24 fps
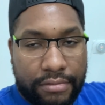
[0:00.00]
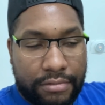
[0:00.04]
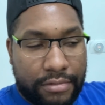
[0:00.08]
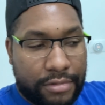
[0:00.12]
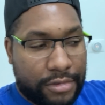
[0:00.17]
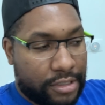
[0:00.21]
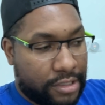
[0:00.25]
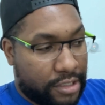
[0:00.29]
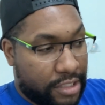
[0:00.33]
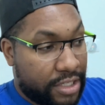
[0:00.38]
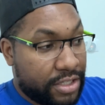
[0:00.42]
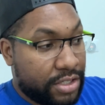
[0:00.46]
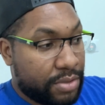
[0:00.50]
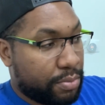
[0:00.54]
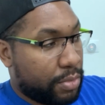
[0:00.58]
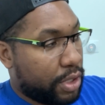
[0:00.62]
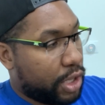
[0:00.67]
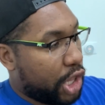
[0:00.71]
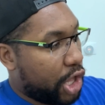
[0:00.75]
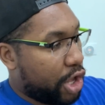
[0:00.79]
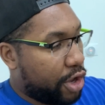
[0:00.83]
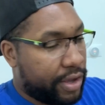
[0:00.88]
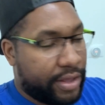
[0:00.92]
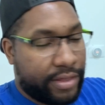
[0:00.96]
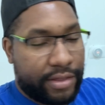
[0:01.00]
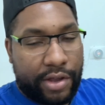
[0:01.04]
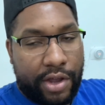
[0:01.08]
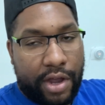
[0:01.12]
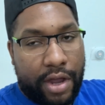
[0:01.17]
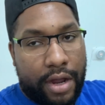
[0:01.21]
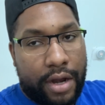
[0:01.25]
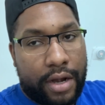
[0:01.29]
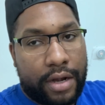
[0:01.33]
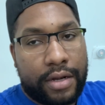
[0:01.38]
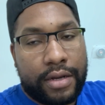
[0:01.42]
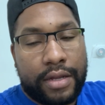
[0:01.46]
doesn't belong in the
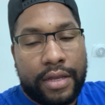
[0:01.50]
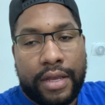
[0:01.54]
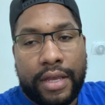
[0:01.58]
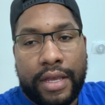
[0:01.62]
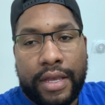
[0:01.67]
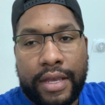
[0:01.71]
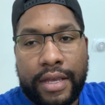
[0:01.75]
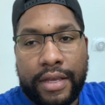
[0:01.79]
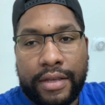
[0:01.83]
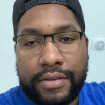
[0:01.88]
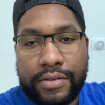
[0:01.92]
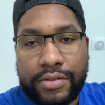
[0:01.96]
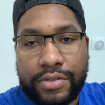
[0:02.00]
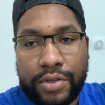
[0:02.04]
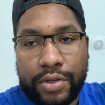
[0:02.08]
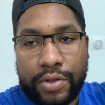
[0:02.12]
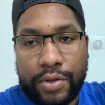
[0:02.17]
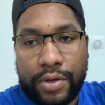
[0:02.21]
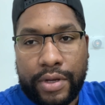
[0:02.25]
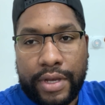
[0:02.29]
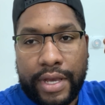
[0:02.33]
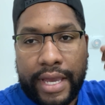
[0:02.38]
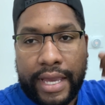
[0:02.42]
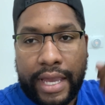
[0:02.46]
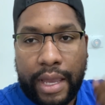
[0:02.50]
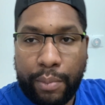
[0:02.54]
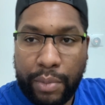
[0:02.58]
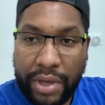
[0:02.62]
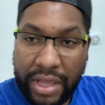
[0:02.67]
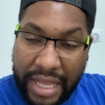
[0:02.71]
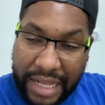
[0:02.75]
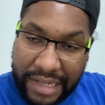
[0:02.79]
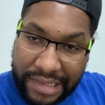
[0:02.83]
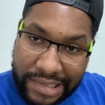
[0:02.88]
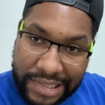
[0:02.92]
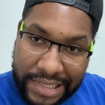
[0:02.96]
car, so it can be
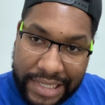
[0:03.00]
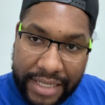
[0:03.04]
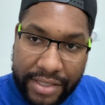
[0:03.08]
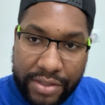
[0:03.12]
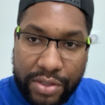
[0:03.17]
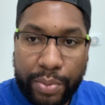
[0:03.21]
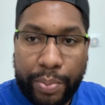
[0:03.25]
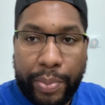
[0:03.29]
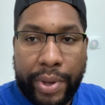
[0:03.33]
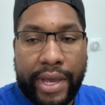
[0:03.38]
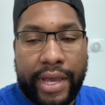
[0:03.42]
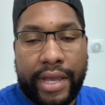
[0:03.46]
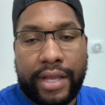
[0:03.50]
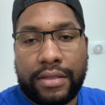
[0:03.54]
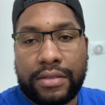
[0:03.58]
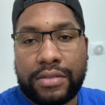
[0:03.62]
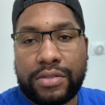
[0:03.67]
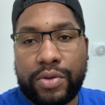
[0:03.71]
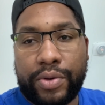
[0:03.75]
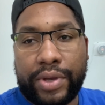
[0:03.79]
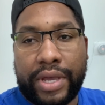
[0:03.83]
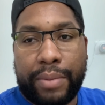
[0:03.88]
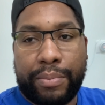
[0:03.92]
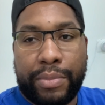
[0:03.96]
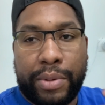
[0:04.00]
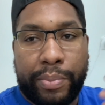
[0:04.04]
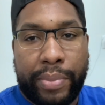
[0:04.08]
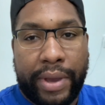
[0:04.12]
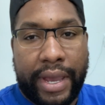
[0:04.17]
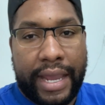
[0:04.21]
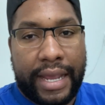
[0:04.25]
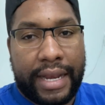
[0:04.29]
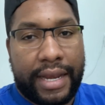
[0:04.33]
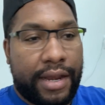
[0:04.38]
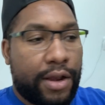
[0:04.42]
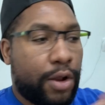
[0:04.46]
then sent to paint, so it can be
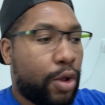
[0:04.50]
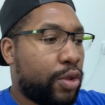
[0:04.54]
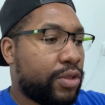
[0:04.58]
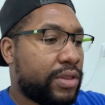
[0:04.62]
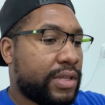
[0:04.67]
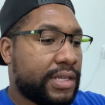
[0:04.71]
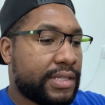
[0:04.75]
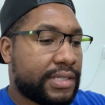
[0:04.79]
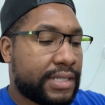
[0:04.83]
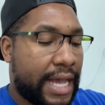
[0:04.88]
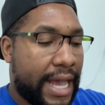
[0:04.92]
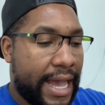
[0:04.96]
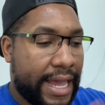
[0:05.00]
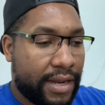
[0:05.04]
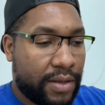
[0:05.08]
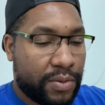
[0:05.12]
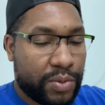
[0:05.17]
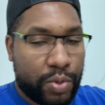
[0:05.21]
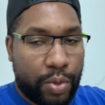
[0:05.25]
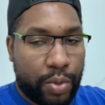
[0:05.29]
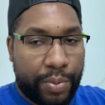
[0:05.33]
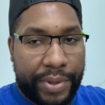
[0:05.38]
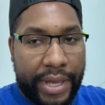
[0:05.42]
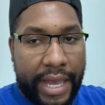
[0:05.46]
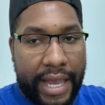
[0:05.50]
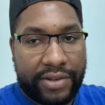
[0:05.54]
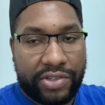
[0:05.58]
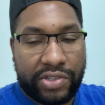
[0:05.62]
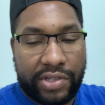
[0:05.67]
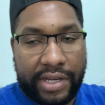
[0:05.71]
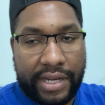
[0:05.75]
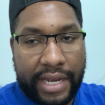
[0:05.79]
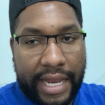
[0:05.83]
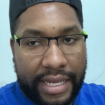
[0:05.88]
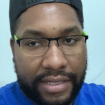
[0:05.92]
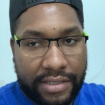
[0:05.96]
painted. All these items will be actually
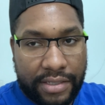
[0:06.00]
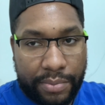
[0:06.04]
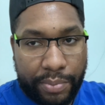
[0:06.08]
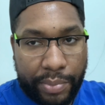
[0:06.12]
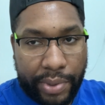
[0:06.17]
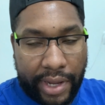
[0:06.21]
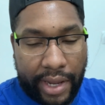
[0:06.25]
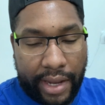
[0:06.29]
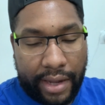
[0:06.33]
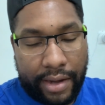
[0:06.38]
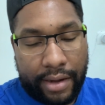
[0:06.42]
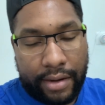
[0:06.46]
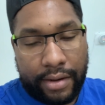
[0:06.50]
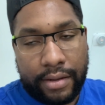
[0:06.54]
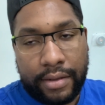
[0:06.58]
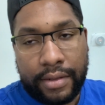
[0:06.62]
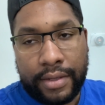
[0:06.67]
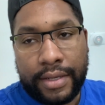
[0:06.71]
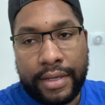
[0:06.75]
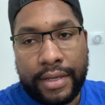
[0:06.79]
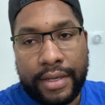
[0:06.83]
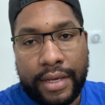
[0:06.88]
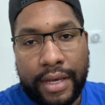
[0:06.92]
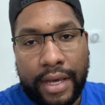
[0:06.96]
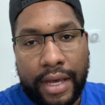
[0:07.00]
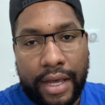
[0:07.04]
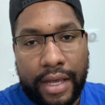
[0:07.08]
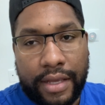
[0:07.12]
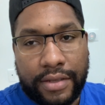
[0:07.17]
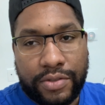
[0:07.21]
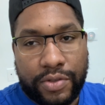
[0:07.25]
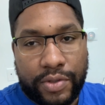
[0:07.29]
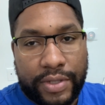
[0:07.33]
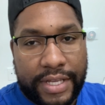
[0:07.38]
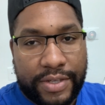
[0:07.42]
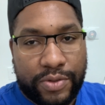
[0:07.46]
nice and painted.
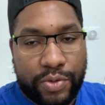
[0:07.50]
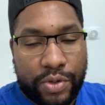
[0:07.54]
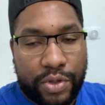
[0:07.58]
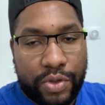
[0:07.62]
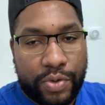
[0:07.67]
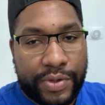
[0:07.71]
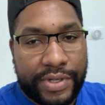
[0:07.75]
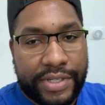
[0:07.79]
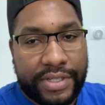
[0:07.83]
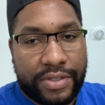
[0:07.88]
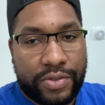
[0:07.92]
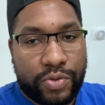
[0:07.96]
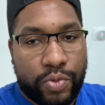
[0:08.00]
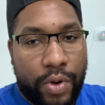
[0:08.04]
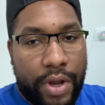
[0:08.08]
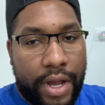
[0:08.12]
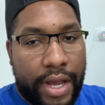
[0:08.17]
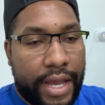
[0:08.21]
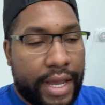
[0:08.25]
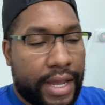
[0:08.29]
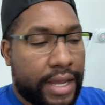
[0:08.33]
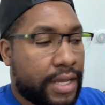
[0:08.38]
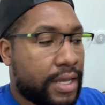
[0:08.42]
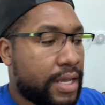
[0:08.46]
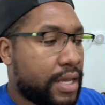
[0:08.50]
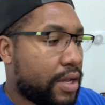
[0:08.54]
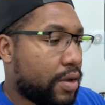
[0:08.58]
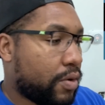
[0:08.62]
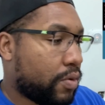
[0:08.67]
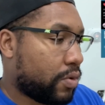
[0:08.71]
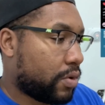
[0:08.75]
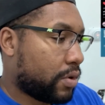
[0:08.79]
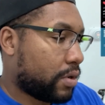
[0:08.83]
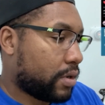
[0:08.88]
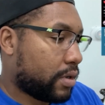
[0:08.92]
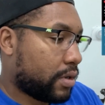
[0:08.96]
So that's one of the reasons why
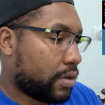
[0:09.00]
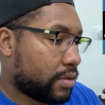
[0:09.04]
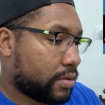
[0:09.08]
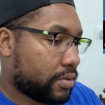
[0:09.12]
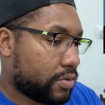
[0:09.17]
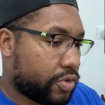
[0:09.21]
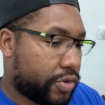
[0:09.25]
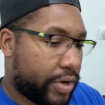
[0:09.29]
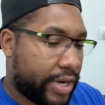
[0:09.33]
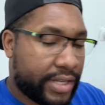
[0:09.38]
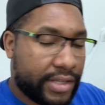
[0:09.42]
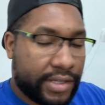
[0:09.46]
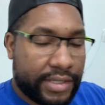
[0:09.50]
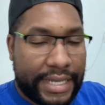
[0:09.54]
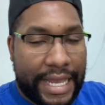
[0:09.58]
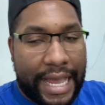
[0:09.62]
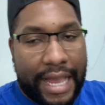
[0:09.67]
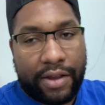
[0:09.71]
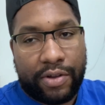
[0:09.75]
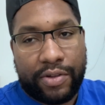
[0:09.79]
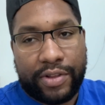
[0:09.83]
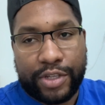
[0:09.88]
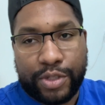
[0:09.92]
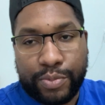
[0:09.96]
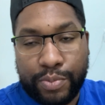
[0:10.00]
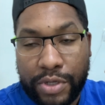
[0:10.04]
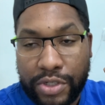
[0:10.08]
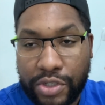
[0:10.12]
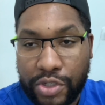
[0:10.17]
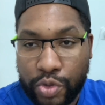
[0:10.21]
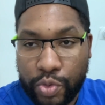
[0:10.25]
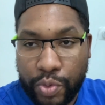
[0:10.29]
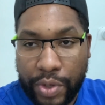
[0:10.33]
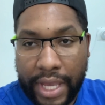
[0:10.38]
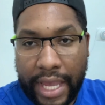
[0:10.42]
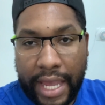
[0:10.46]
we're trying to tackle as much as
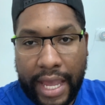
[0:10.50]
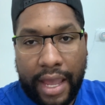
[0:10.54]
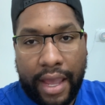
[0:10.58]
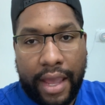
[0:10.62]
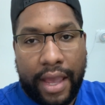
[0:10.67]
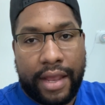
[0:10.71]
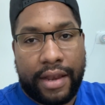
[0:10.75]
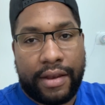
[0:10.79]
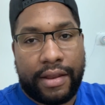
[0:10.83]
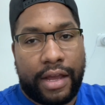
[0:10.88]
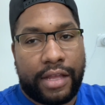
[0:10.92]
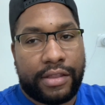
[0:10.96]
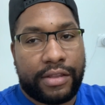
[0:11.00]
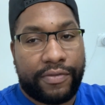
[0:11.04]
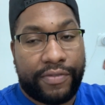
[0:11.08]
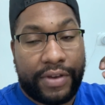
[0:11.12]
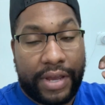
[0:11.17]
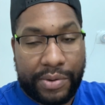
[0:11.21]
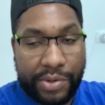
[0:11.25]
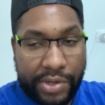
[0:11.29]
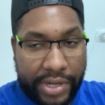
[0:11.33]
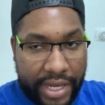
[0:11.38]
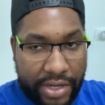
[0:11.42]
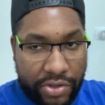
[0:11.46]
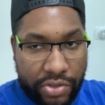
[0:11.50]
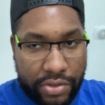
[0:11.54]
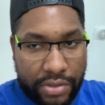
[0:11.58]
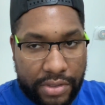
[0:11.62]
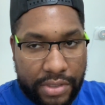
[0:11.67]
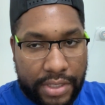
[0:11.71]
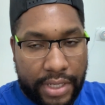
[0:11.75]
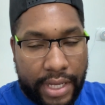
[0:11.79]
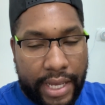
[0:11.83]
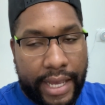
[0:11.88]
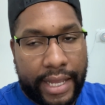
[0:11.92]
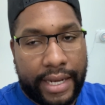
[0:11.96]
we can on the fabrication
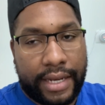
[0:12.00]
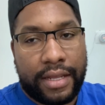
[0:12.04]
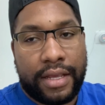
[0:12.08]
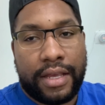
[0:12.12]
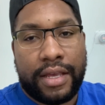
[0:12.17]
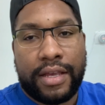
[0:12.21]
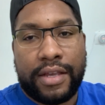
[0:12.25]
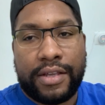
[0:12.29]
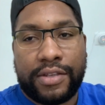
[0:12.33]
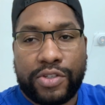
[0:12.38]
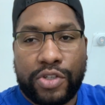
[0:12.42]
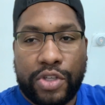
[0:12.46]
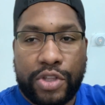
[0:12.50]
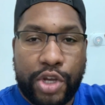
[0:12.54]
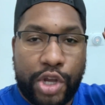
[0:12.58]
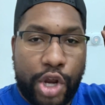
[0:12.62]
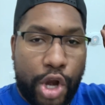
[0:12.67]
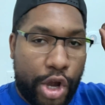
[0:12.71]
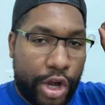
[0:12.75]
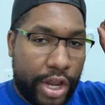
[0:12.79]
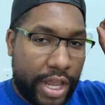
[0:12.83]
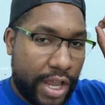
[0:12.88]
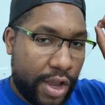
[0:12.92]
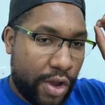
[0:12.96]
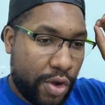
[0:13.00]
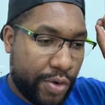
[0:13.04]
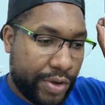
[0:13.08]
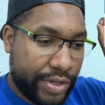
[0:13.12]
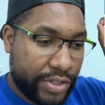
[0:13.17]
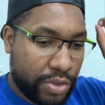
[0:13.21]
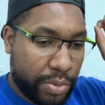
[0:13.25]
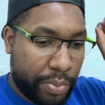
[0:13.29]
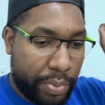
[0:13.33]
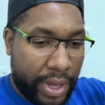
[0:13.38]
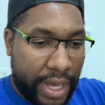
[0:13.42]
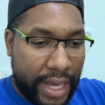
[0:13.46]
side, so the car can go into
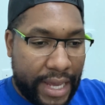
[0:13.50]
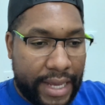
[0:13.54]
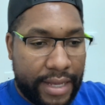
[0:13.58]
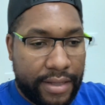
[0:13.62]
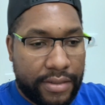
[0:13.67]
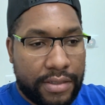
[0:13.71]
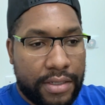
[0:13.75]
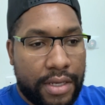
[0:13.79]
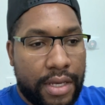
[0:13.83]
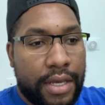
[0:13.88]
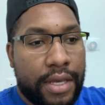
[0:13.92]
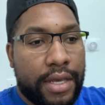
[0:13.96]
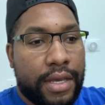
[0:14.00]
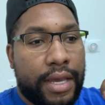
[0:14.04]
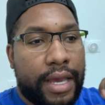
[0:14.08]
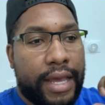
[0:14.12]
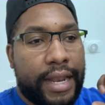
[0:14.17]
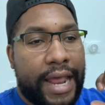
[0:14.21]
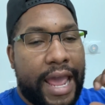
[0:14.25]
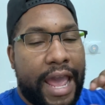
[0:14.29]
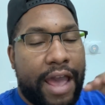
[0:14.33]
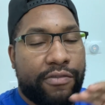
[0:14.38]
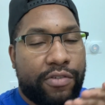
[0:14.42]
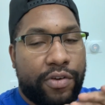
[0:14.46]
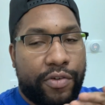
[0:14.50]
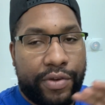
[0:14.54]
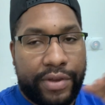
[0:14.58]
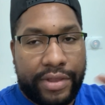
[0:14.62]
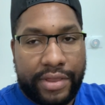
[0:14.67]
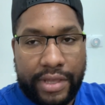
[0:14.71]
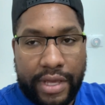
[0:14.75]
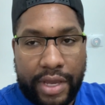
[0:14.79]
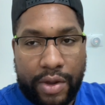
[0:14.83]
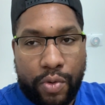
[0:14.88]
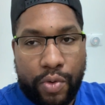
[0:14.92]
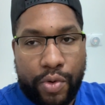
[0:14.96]
paint and have
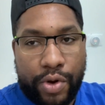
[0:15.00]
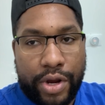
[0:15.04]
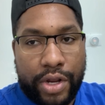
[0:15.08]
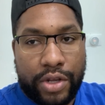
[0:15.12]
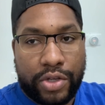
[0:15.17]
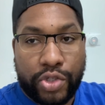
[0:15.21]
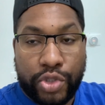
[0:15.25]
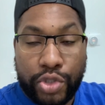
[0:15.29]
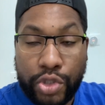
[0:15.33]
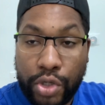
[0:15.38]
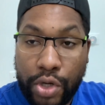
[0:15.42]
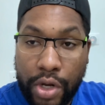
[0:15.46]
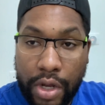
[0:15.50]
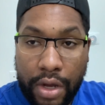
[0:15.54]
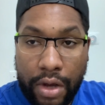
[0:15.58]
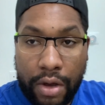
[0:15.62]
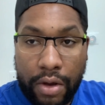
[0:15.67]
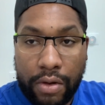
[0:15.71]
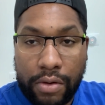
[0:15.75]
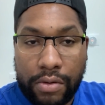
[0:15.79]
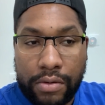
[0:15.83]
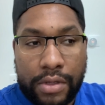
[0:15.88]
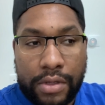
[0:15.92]
everything where it should go,